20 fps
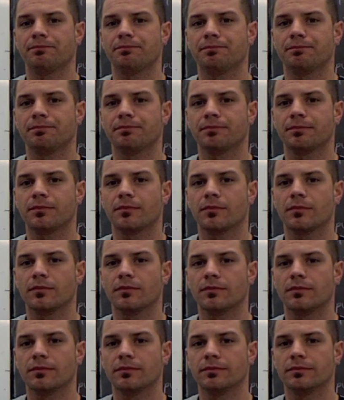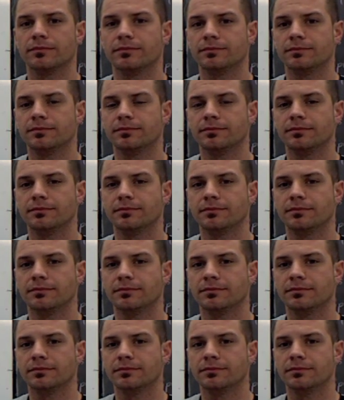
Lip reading: Nothing is said.